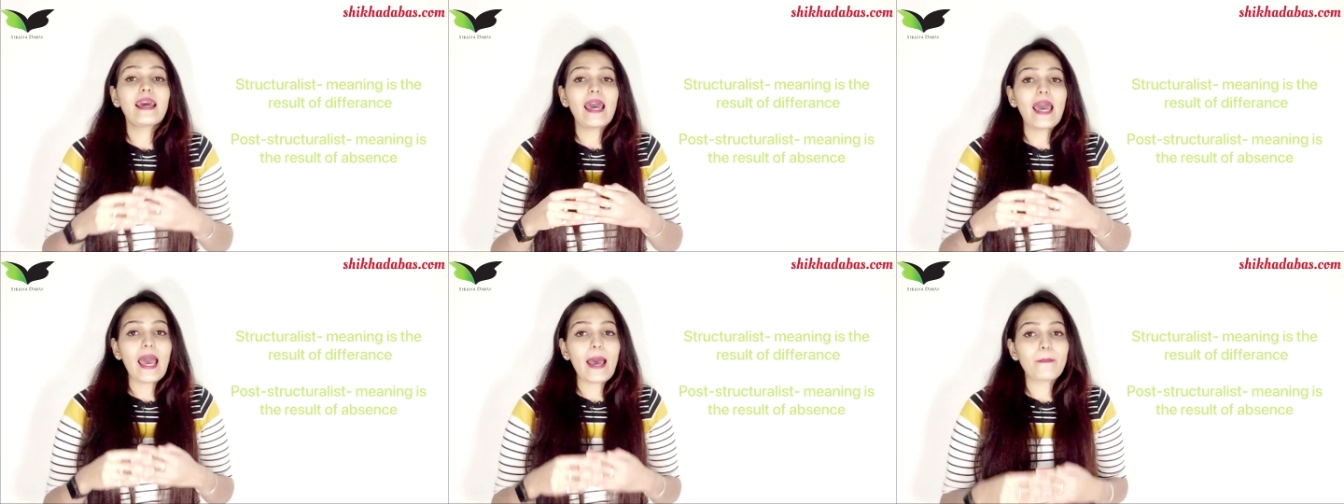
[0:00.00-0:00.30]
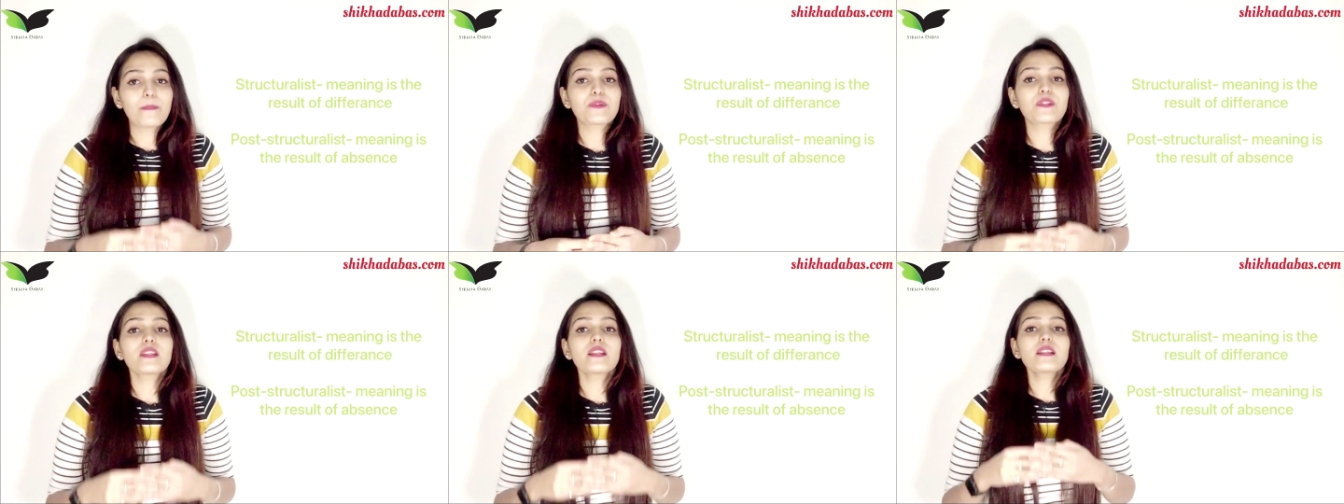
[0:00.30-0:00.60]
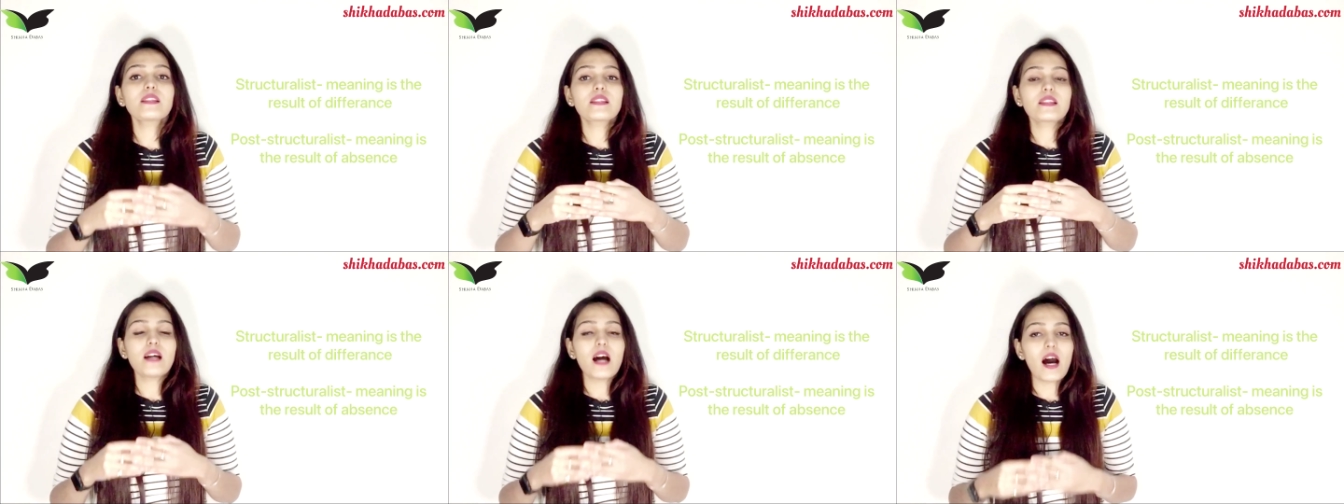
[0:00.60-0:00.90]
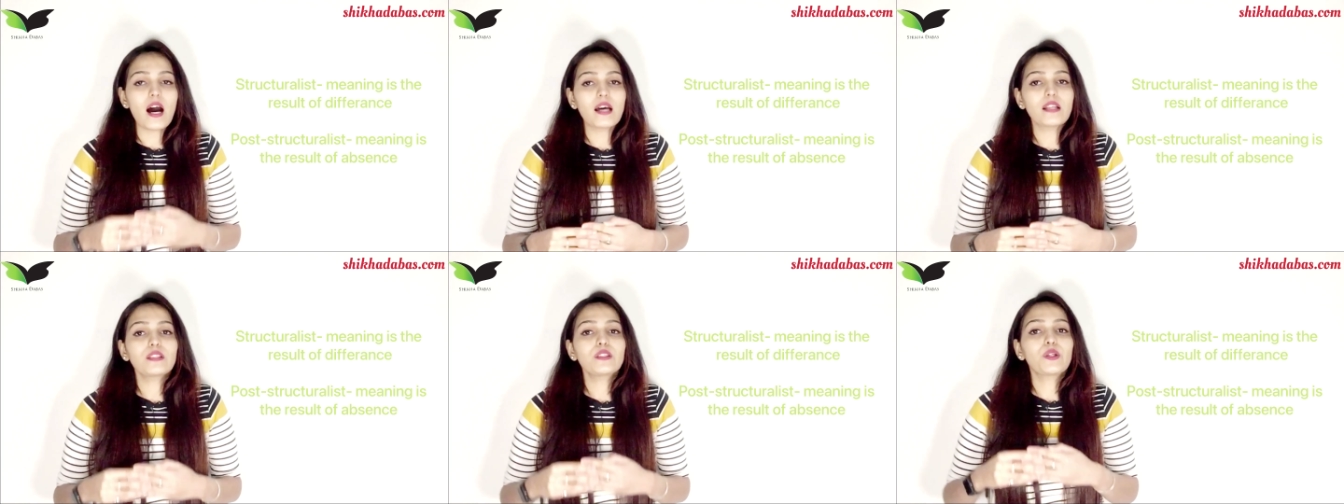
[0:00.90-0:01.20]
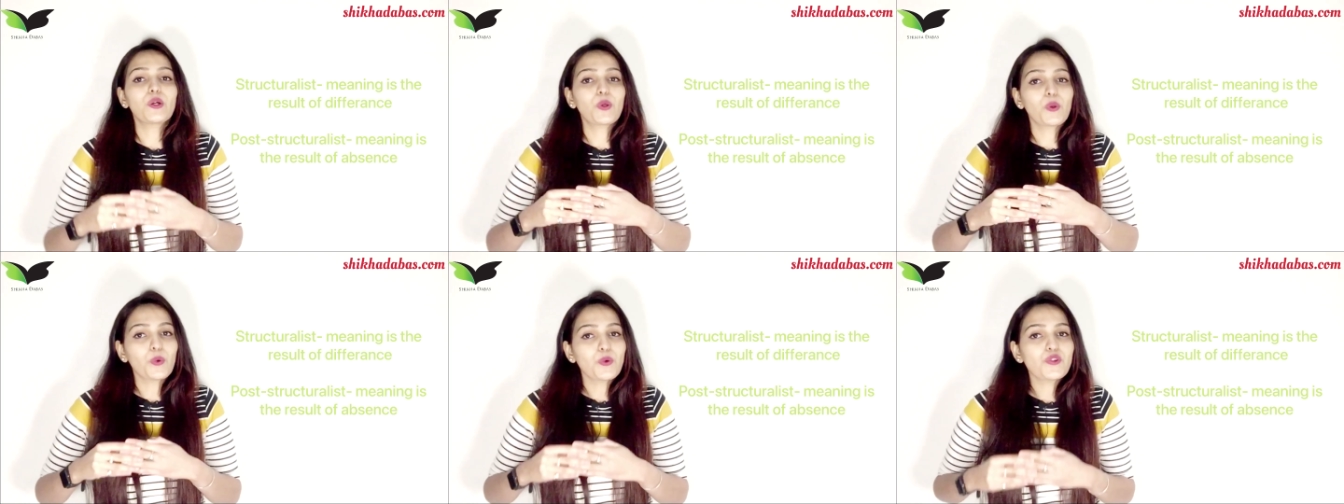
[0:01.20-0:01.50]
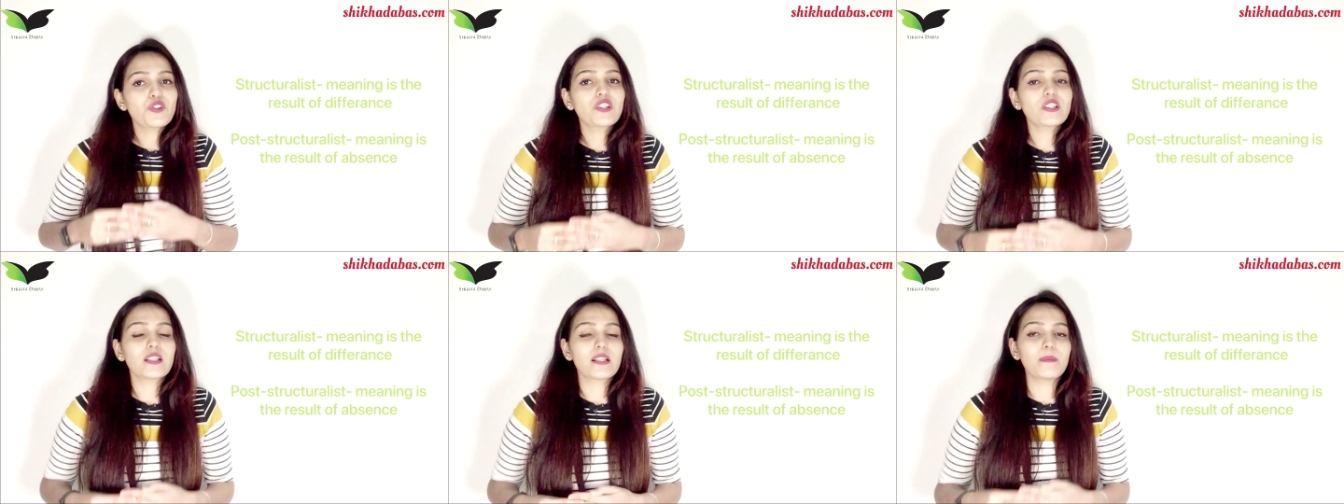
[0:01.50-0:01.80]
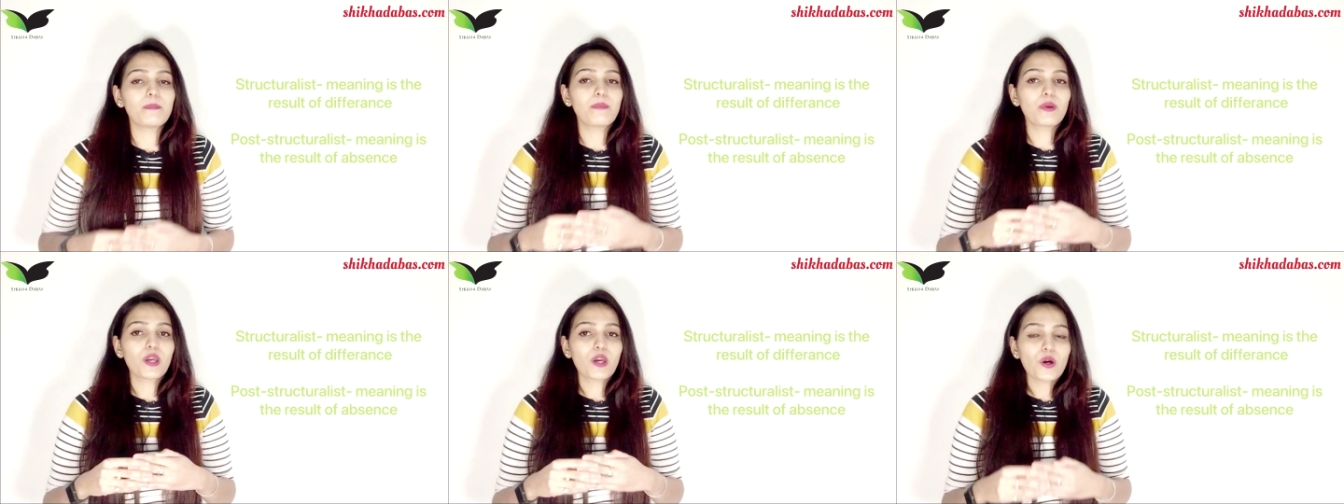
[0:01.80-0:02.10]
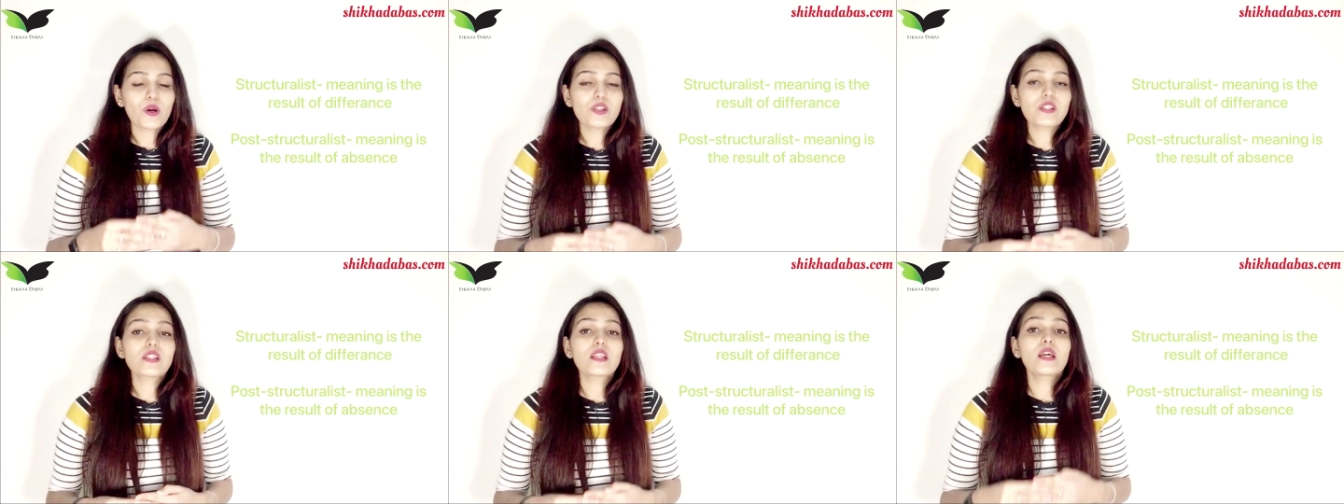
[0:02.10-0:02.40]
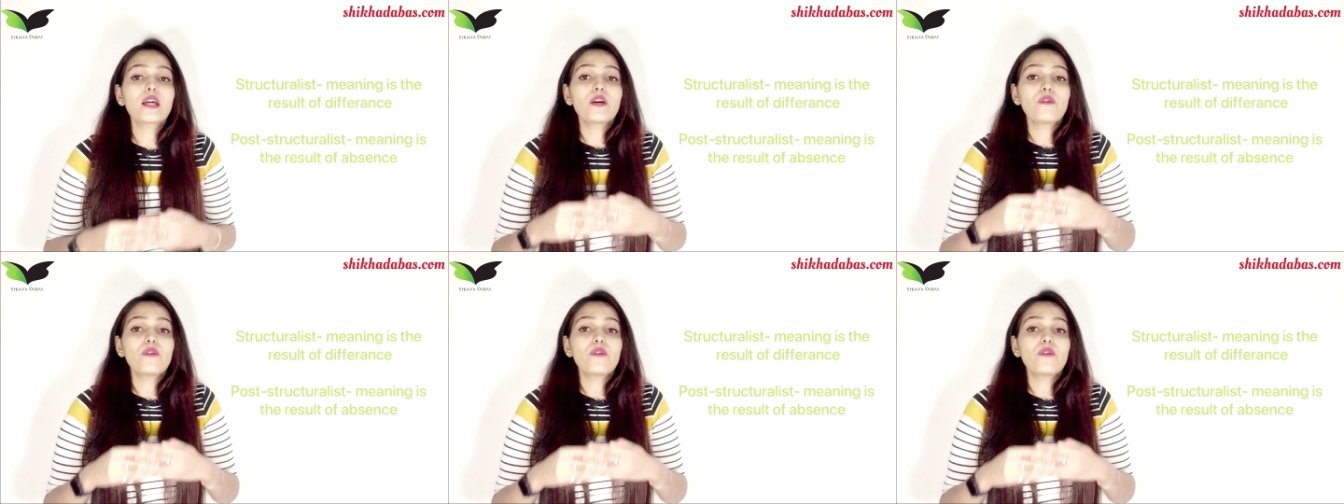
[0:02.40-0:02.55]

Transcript: absence are crucial because